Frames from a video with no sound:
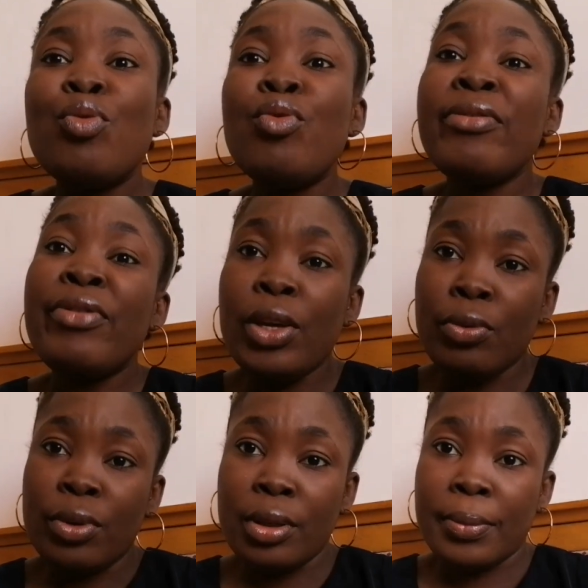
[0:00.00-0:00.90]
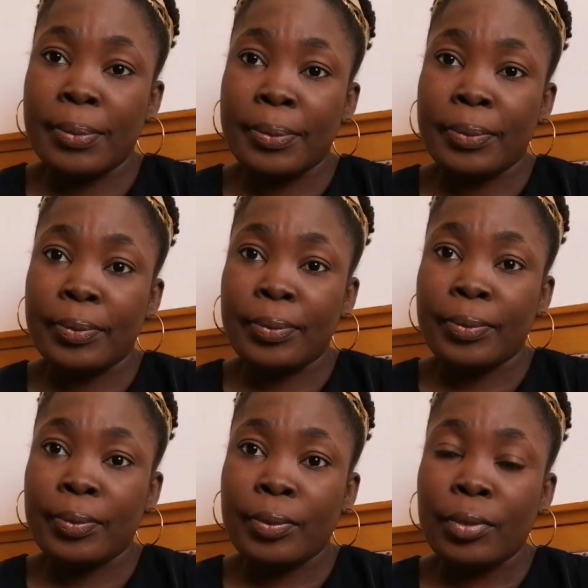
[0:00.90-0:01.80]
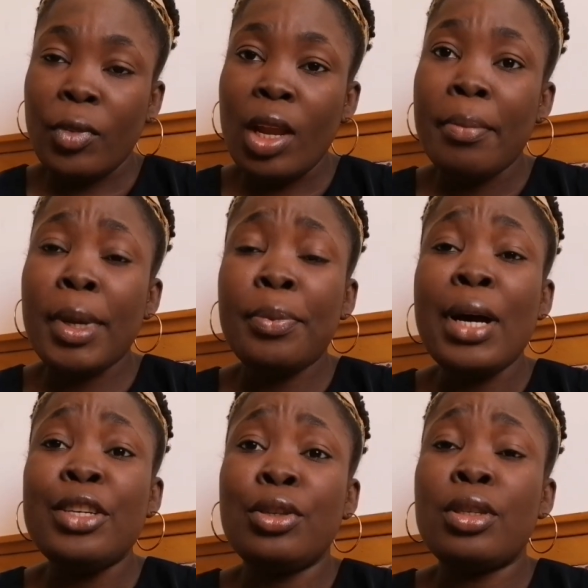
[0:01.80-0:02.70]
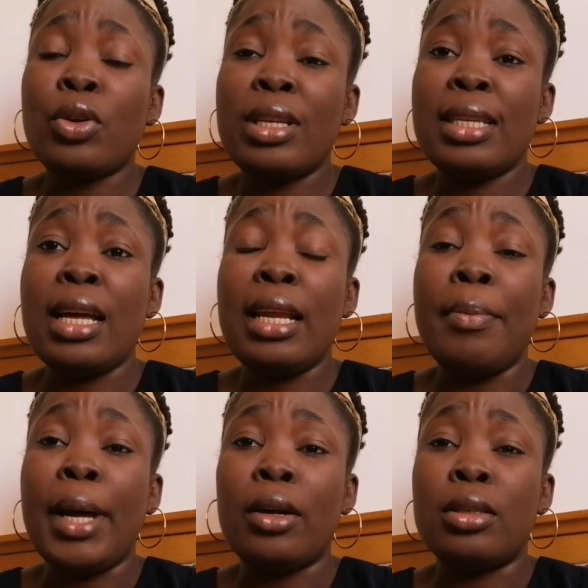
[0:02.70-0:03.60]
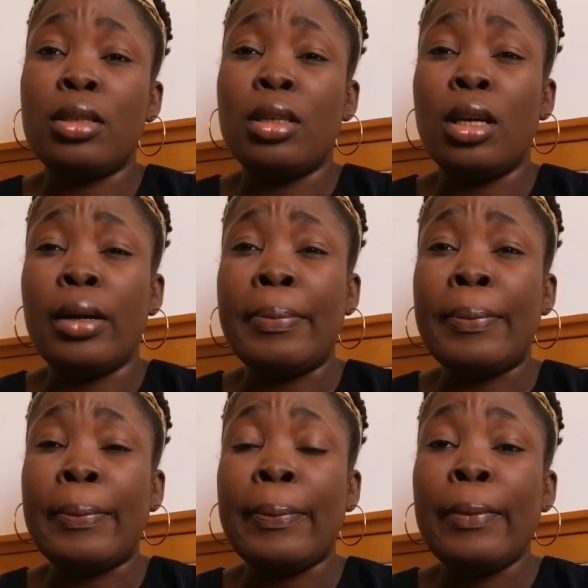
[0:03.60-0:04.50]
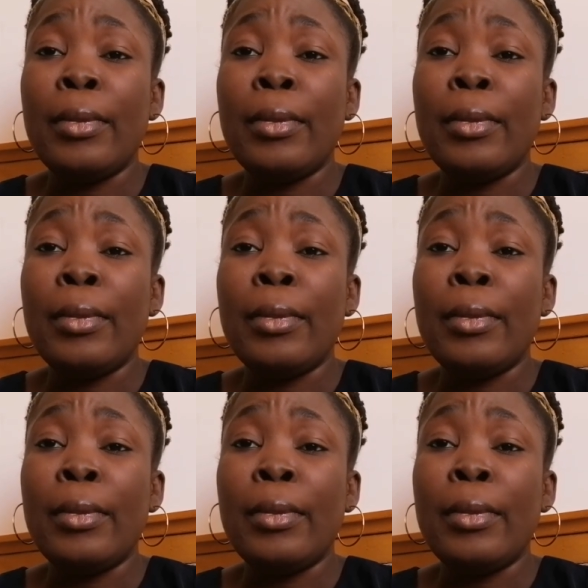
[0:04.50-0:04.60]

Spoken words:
reviews. People are just concerned about the